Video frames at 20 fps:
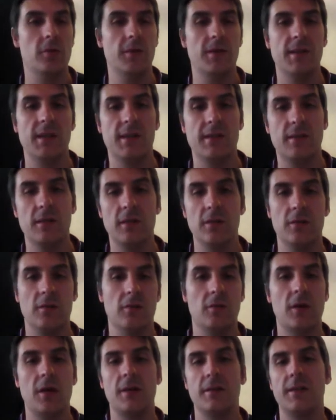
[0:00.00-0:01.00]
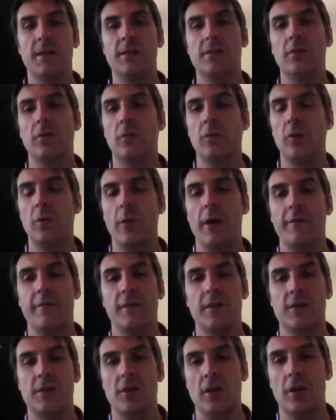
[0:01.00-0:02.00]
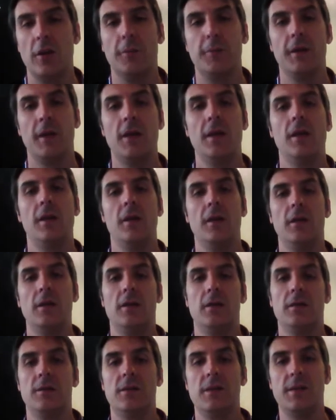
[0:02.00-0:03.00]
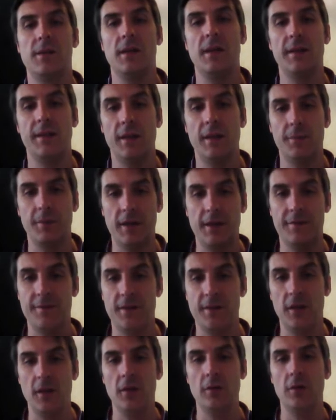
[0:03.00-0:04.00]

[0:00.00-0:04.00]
or sisters or aunties or whoever's job to tidy up after you.